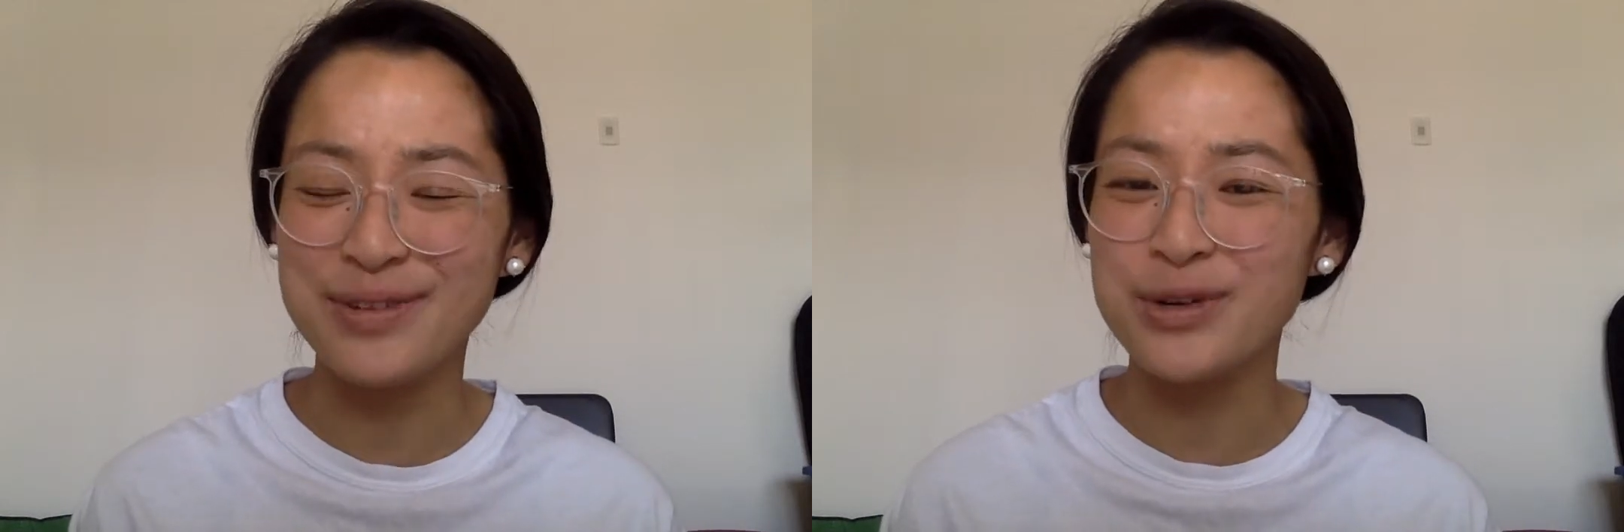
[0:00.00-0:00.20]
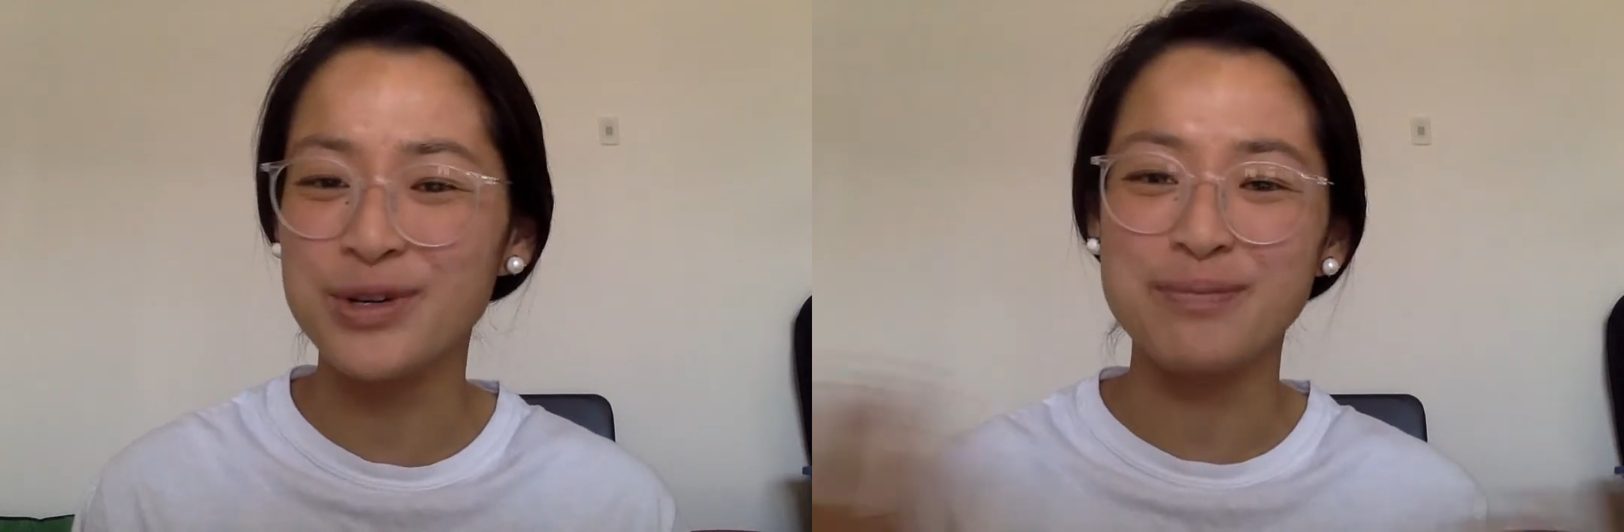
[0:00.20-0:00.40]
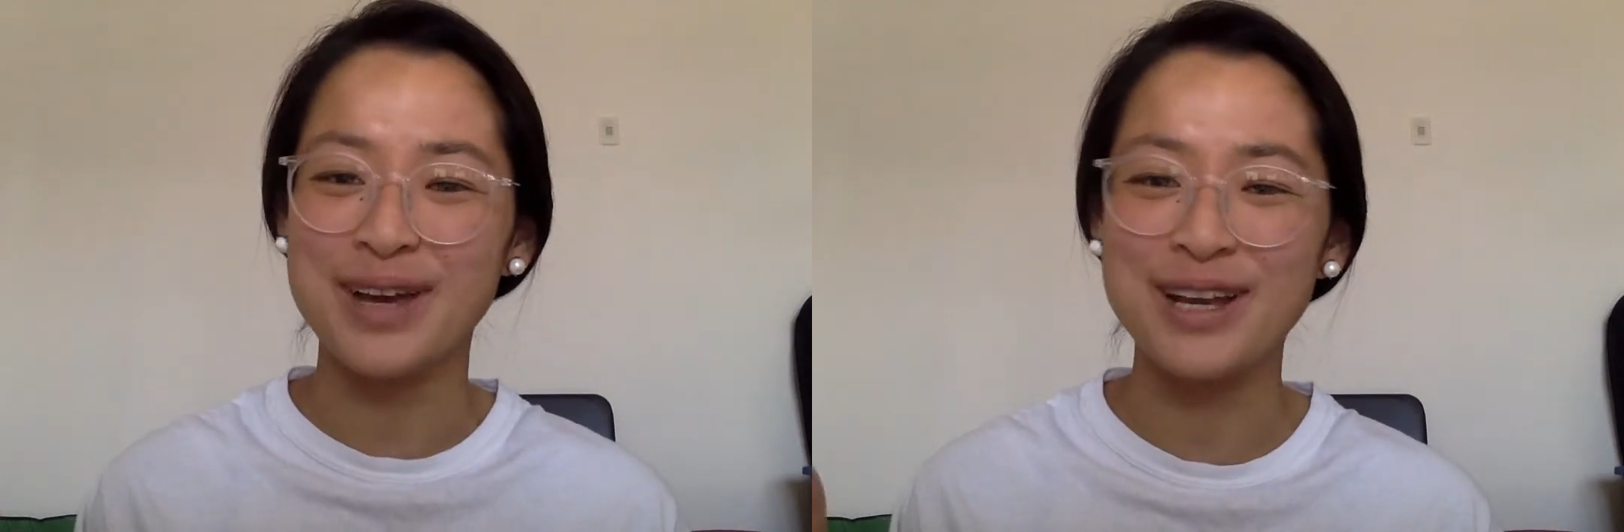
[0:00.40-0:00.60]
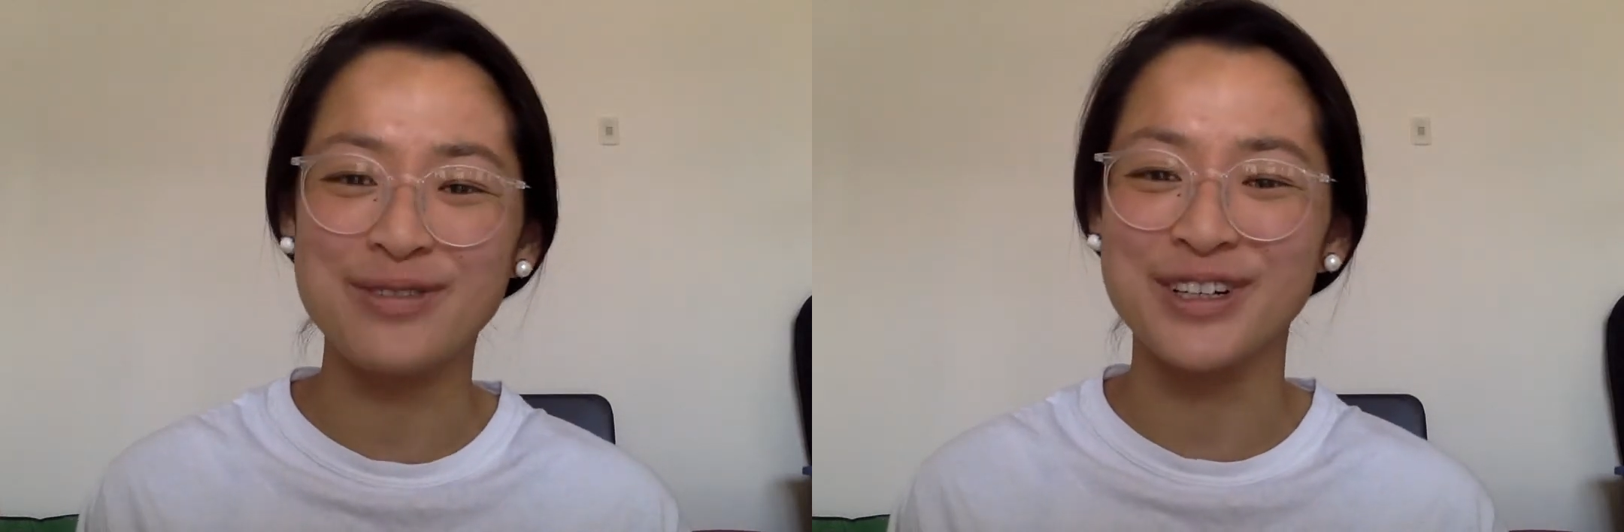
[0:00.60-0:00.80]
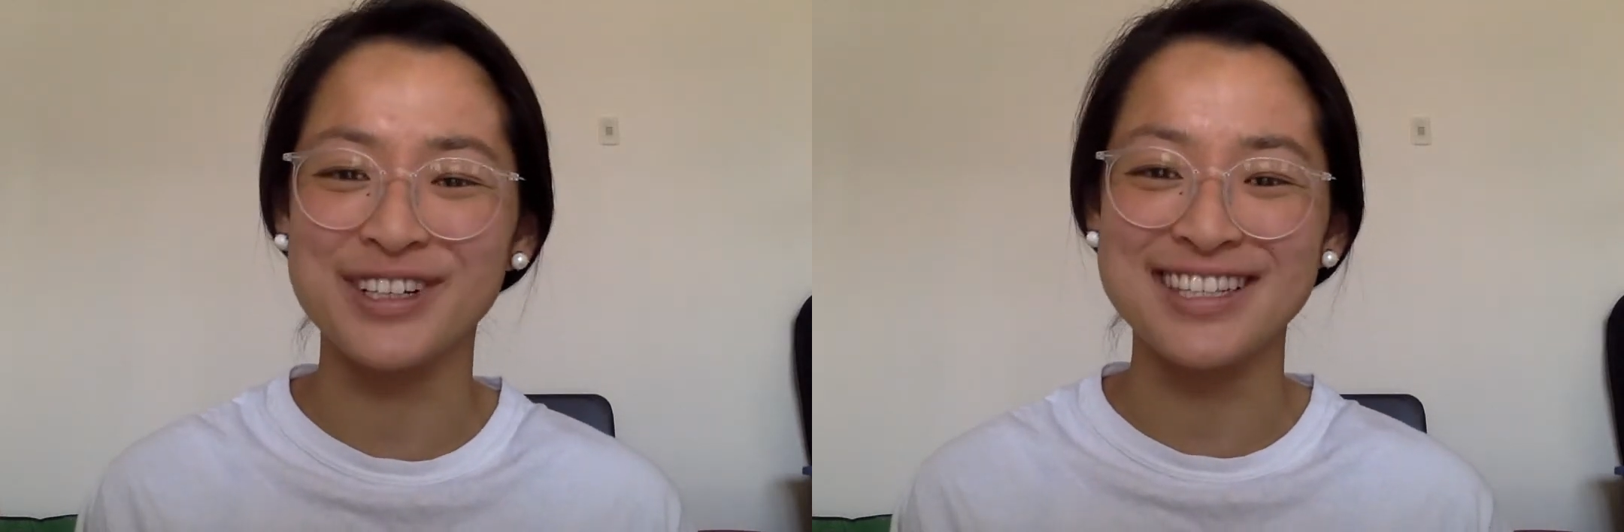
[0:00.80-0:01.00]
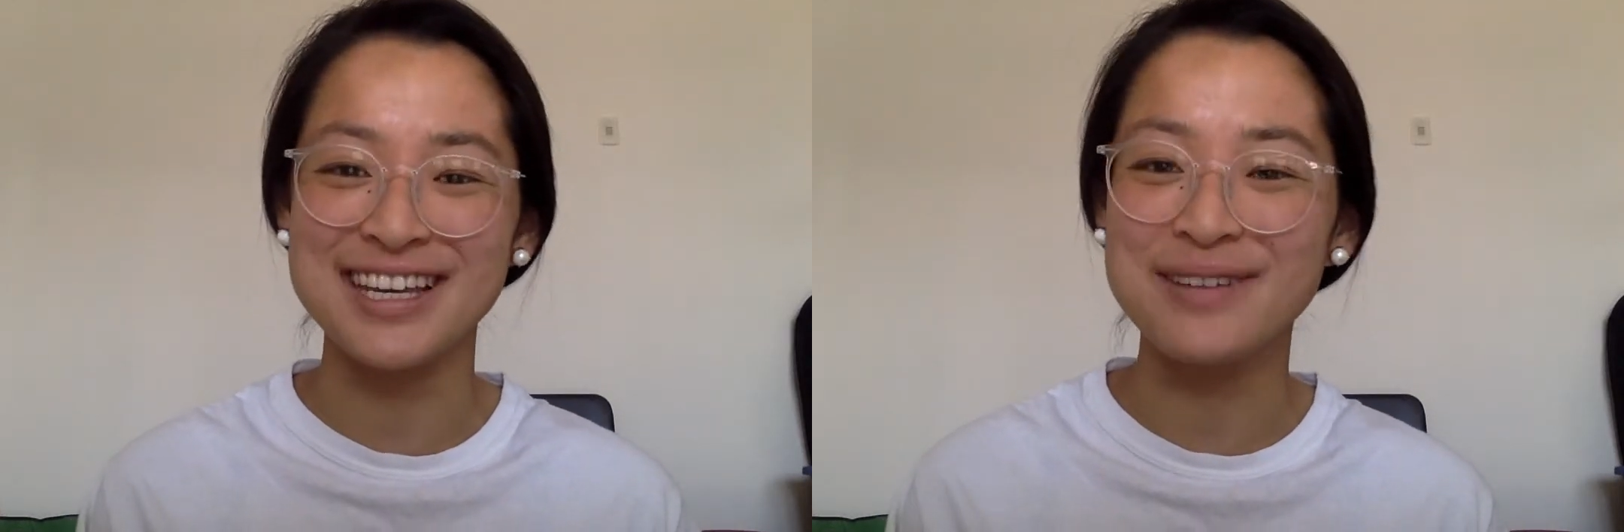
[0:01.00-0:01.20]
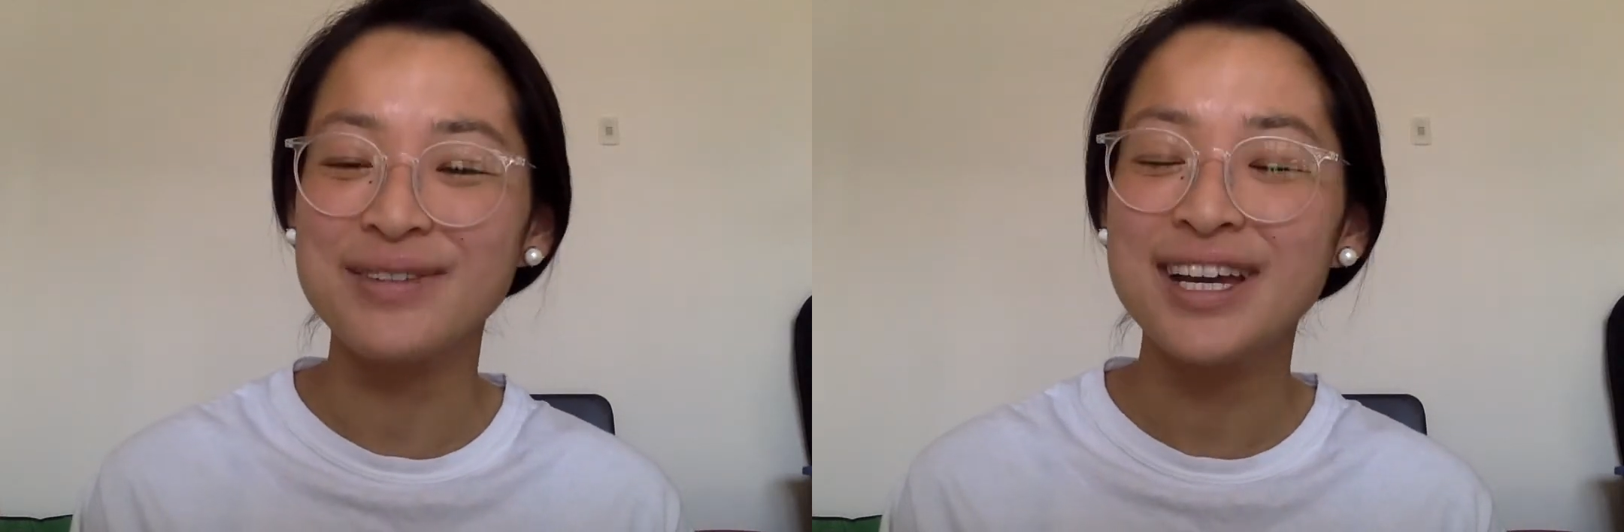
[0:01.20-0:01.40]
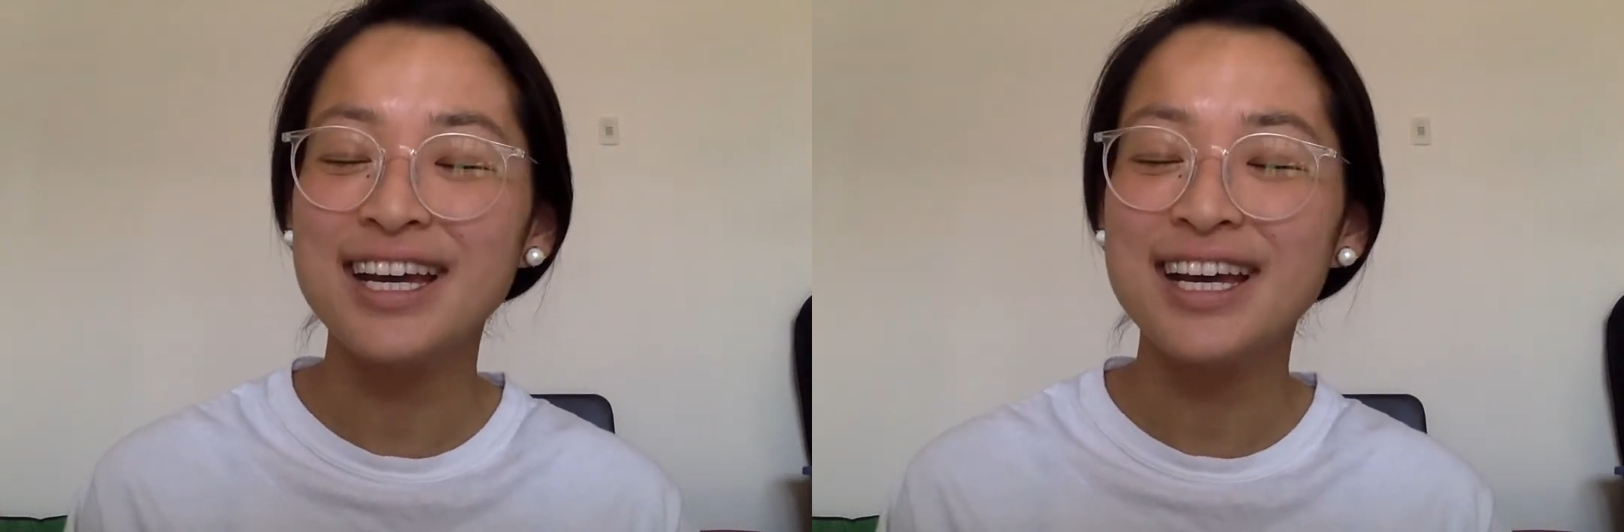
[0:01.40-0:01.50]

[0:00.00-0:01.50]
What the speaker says: and you already paid for your exam.